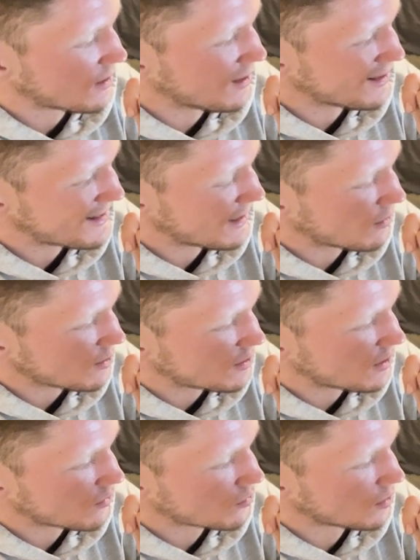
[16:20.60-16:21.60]
on Seller
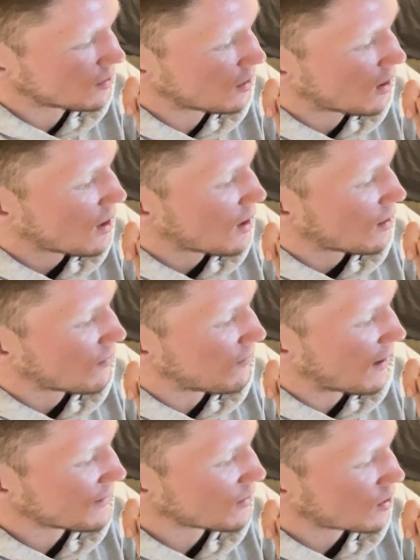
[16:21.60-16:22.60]
Central. Find the